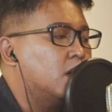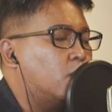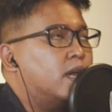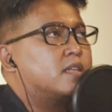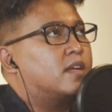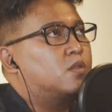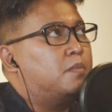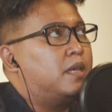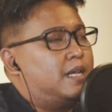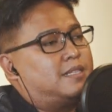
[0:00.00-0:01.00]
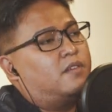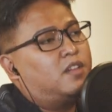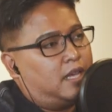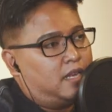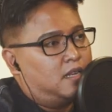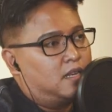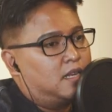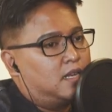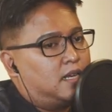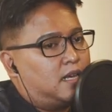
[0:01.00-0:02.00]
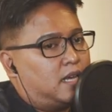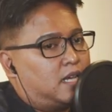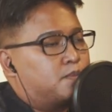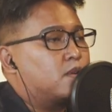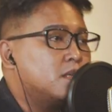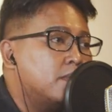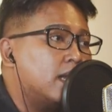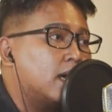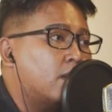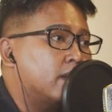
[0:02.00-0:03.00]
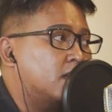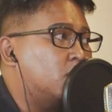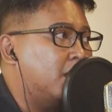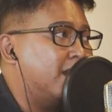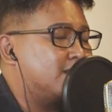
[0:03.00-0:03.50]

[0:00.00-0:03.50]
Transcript: we are trying to be as level-headed as possible lah. We're trying to be